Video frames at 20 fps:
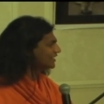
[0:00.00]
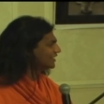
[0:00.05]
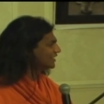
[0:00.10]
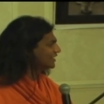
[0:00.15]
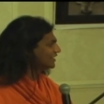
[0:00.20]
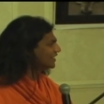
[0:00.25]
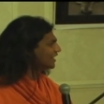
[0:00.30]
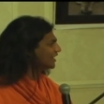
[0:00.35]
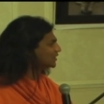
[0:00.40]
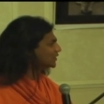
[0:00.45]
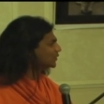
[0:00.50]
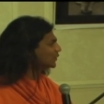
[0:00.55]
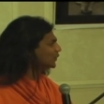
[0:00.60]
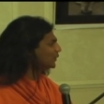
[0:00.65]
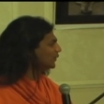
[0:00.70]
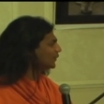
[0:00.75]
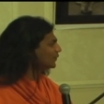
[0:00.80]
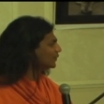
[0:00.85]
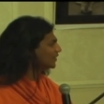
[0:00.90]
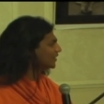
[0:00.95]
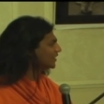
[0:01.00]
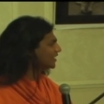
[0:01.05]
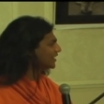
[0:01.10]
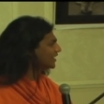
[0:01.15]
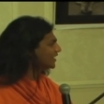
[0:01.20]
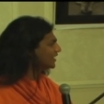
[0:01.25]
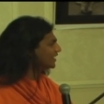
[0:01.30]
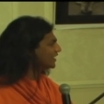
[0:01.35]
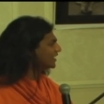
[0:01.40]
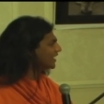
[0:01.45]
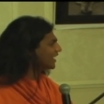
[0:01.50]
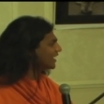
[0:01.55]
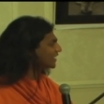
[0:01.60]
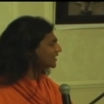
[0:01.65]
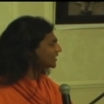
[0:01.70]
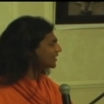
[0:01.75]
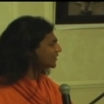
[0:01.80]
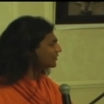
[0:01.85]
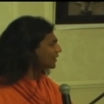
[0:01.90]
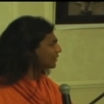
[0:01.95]
There is no
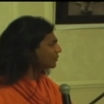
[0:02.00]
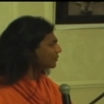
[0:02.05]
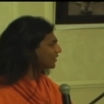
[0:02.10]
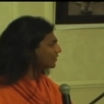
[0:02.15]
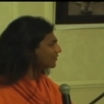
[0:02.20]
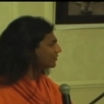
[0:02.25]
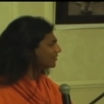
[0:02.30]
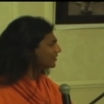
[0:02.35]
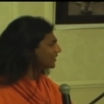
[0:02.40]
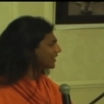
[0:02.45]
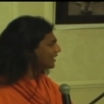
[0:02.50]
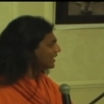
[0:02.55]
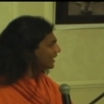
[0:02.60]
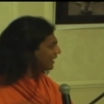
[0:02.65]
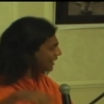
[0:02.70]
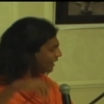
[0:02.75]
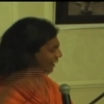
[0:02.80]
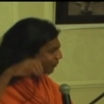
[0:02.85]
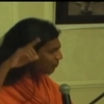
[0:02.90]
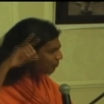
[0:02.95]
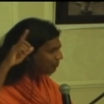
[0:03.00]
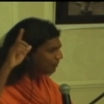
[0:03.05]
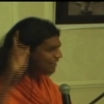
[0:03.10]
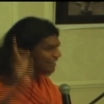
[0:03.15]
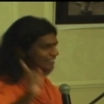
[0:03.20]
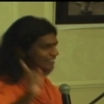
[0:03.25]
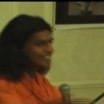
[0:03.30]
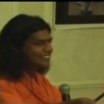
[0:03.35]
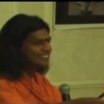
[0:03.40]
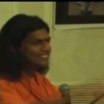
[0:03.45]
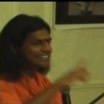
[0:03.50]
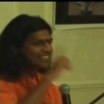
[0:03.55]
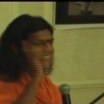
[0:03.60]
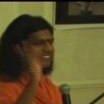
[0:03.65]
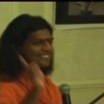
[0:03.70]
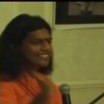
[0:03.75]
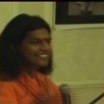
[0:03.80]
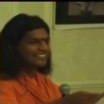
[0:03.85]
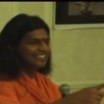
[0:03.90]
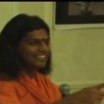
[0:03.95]
direction for me. Complete this
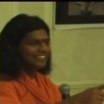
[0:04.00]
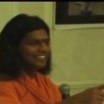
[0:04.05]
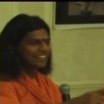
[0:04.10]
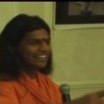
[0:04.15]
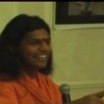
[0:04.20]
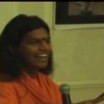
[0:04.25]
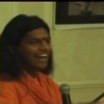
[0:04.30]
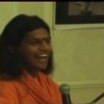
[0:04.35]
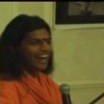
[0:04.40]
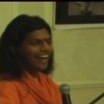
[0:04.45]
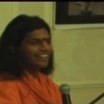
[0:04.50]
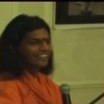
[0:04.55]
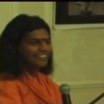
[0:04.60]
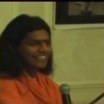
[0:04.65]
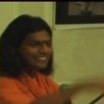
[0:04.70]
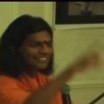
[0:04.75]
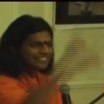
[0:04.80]
360 and this